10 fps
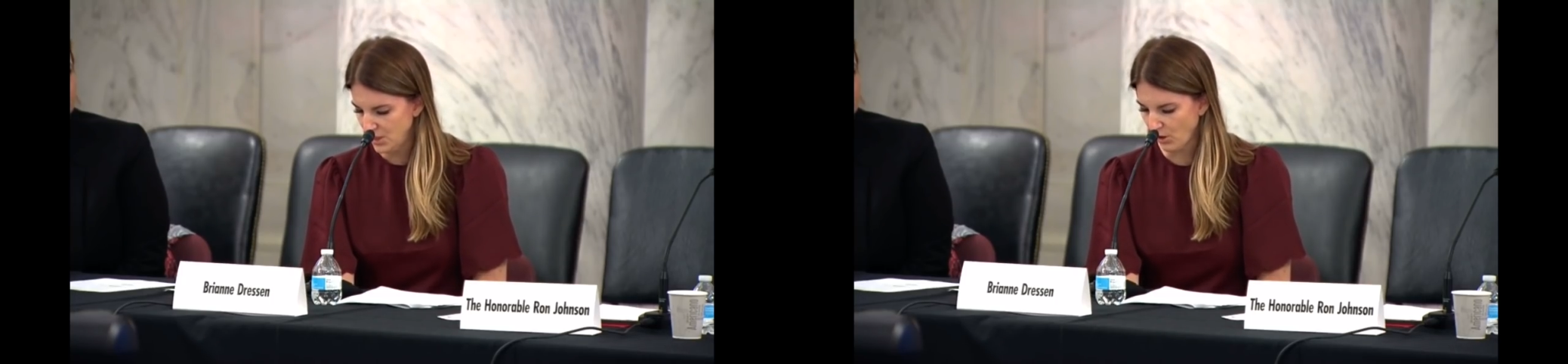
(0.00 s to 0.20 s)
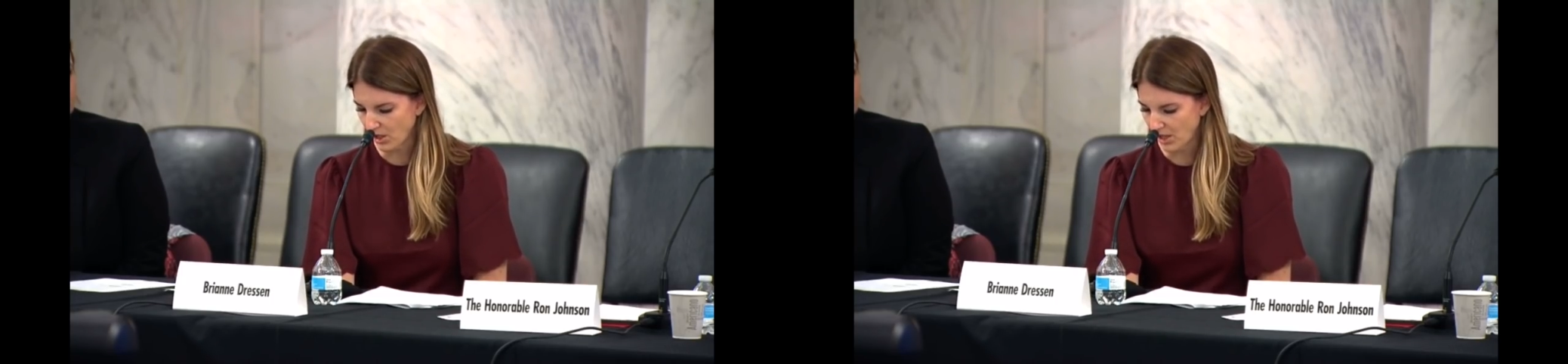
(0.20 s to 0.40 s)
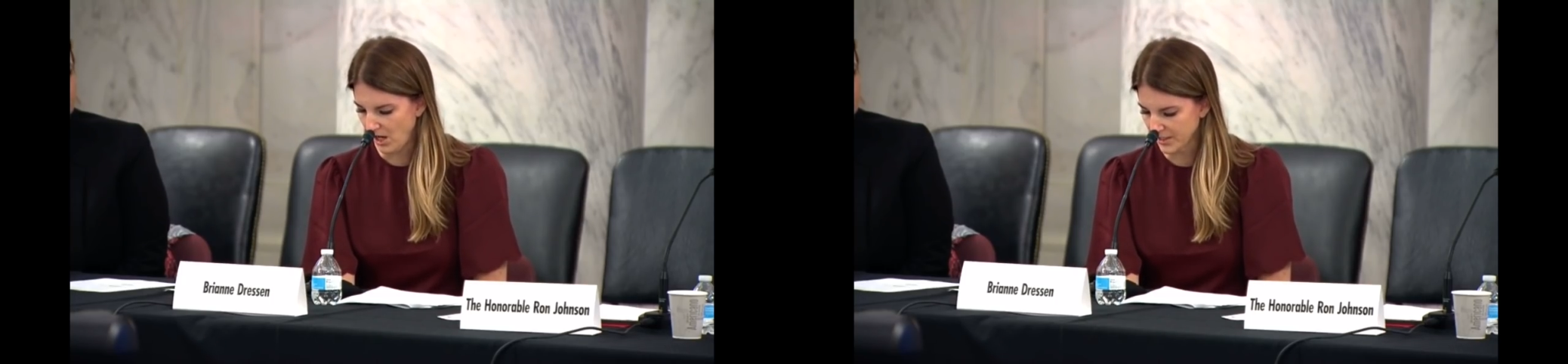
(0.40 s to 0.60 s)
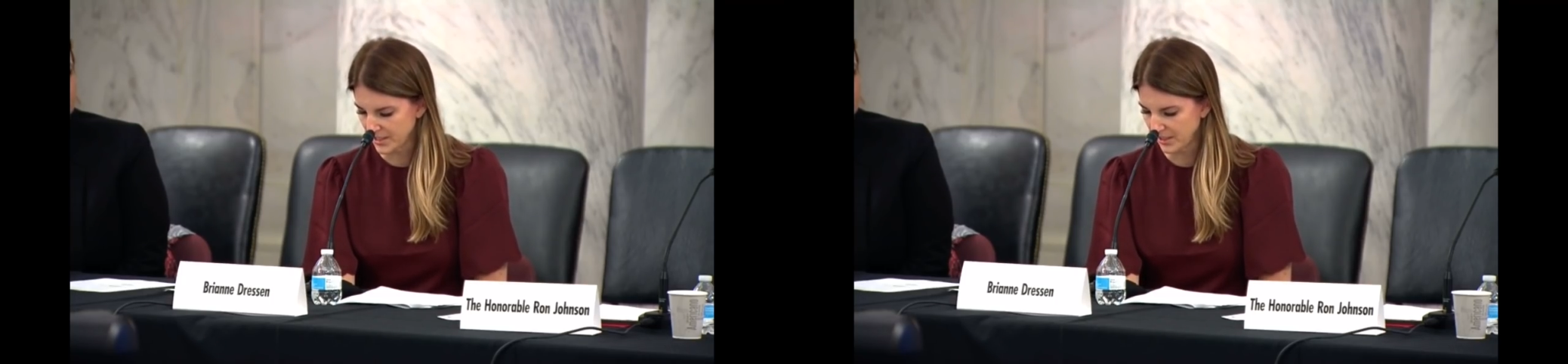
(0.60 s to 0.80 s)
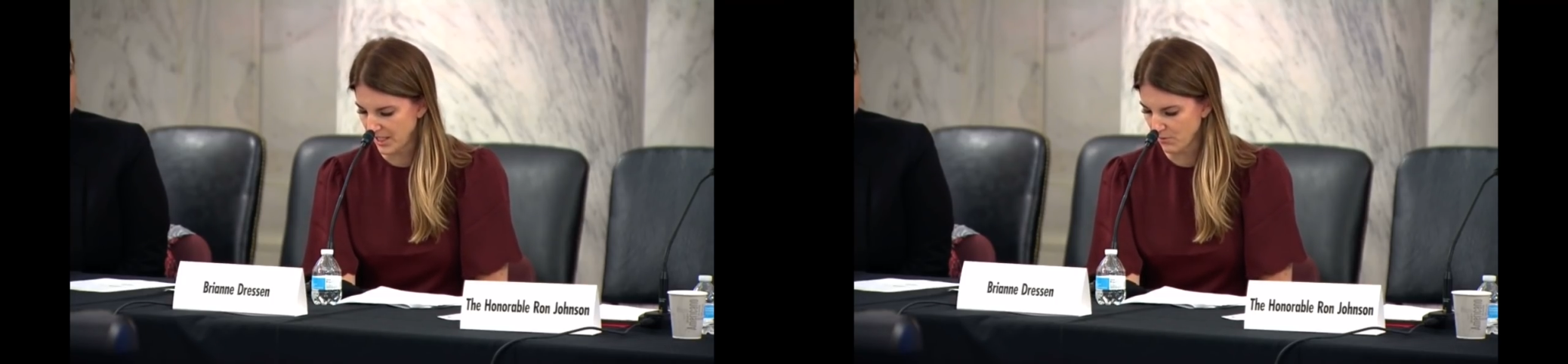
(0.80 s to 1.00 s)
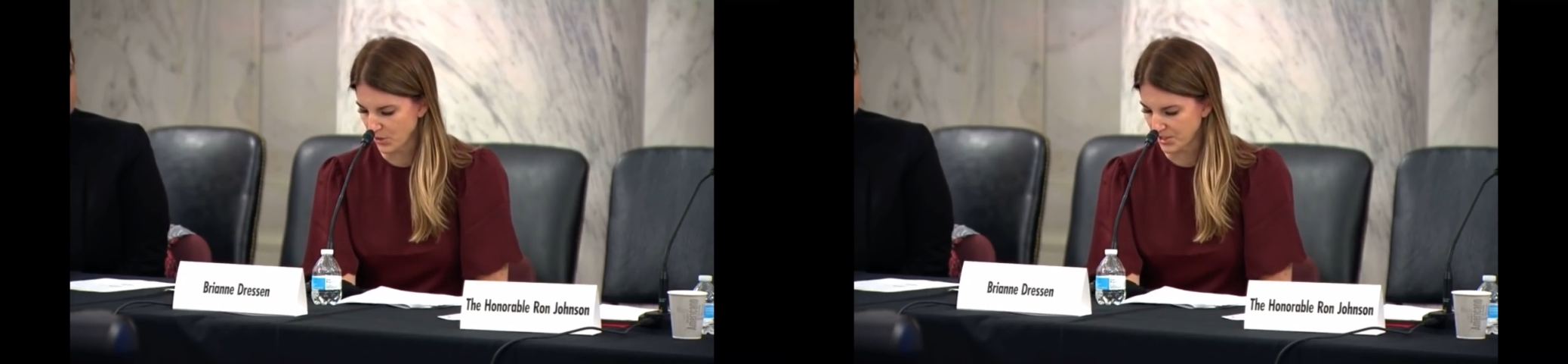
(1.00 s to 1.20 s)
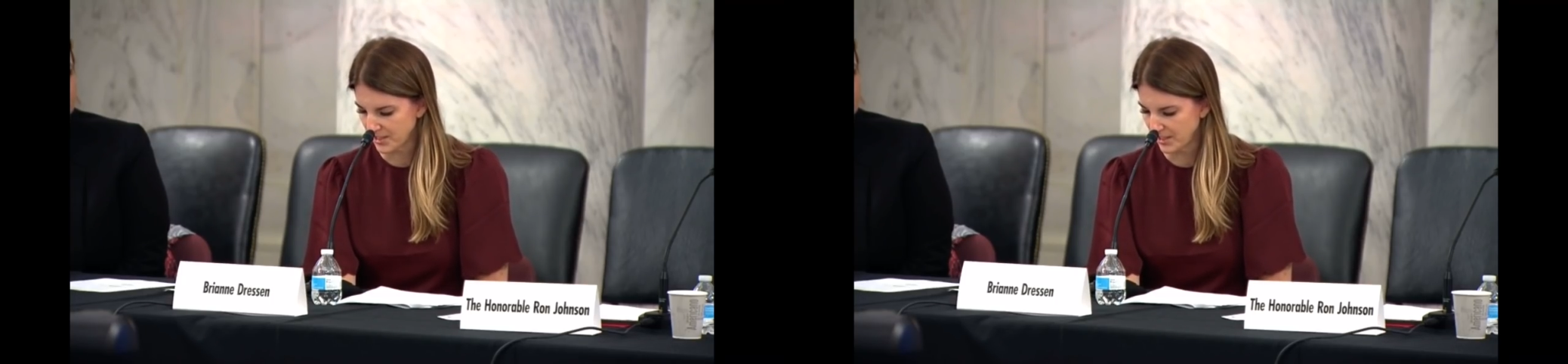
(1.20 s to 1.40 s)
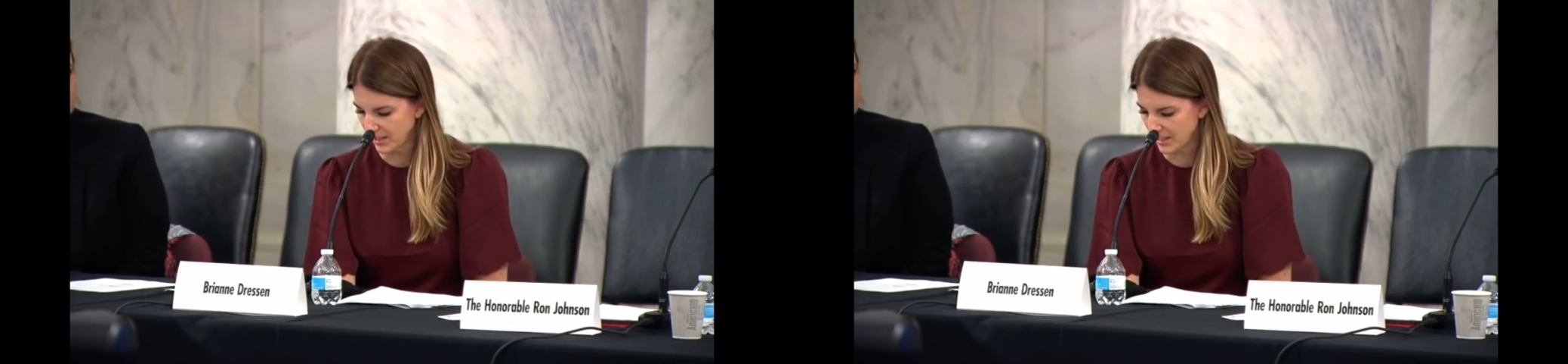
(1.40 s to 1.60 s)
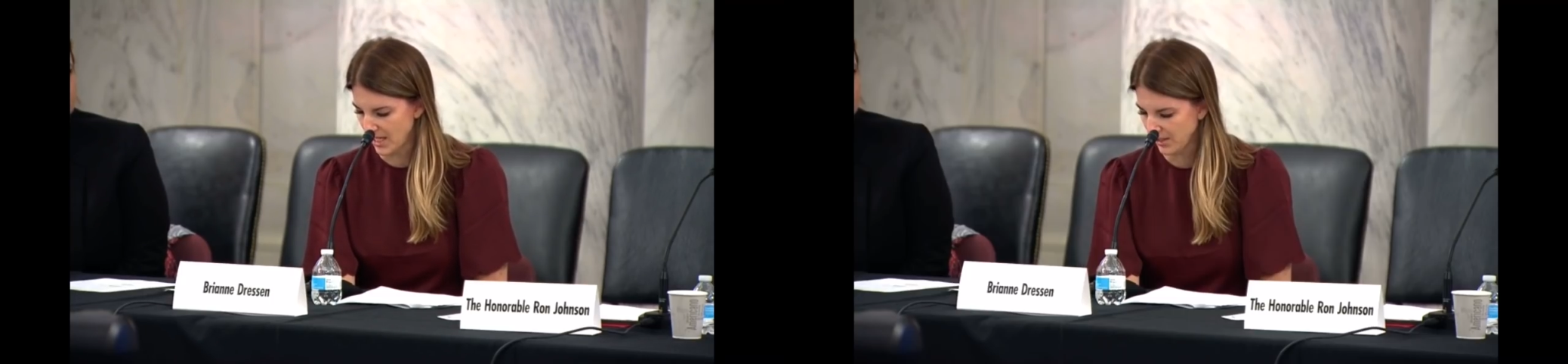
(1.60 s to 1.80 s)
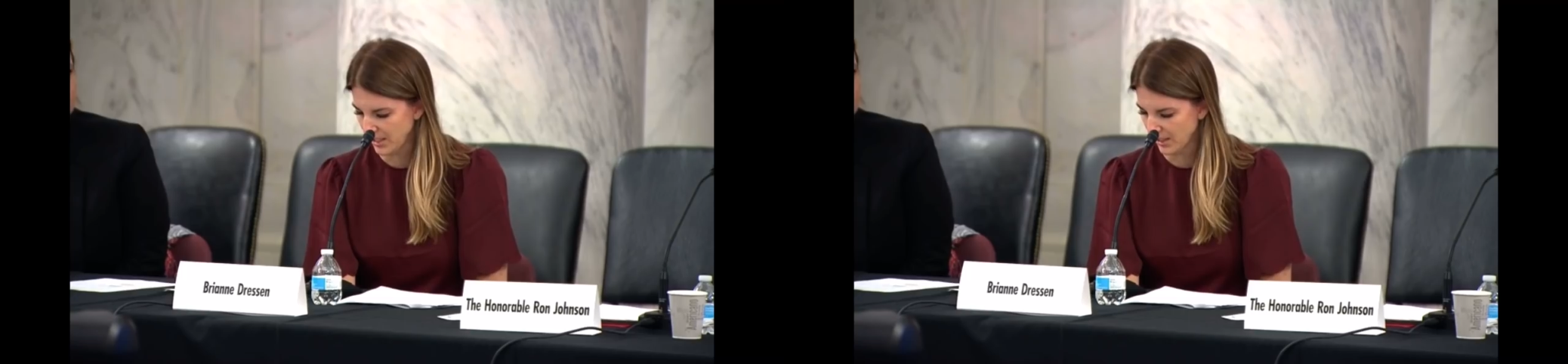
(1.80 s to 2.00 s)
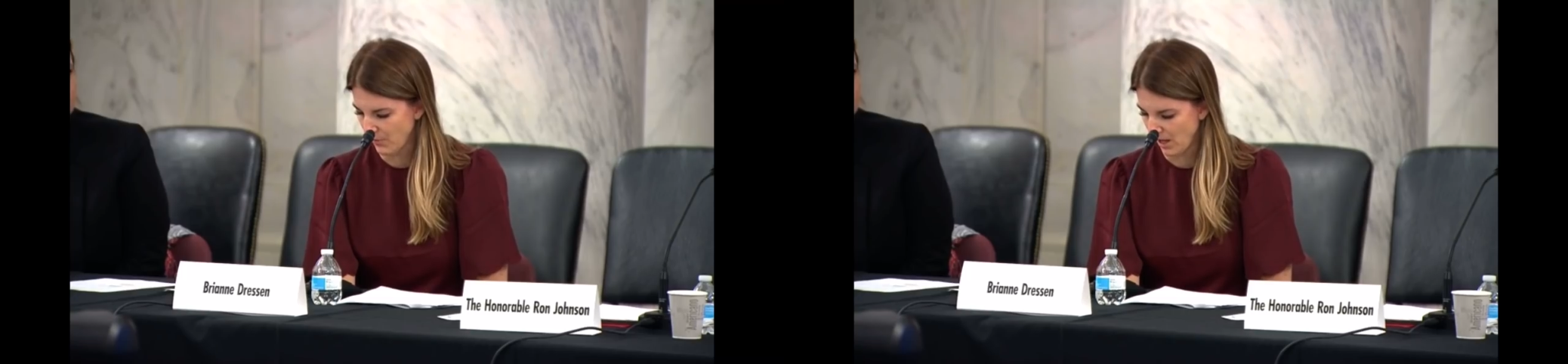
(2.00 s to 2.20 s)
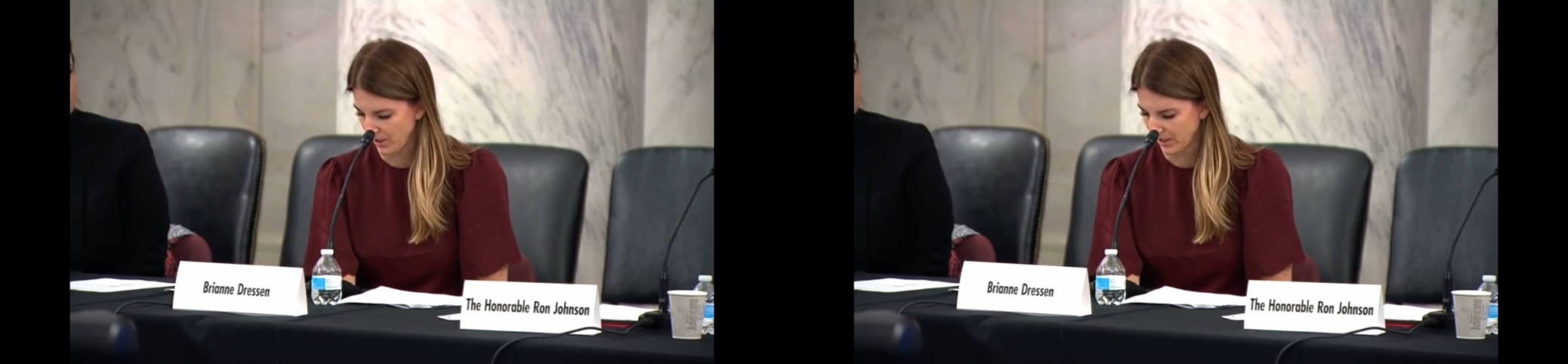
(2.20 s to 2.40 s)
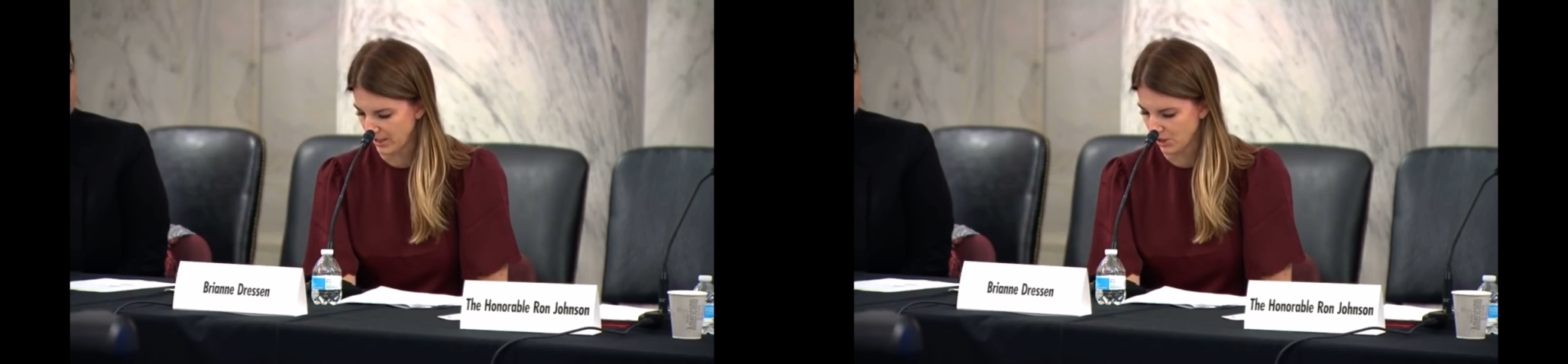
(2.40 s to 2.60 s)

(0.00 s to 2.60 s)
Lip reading: You are constantly and persistently telling the public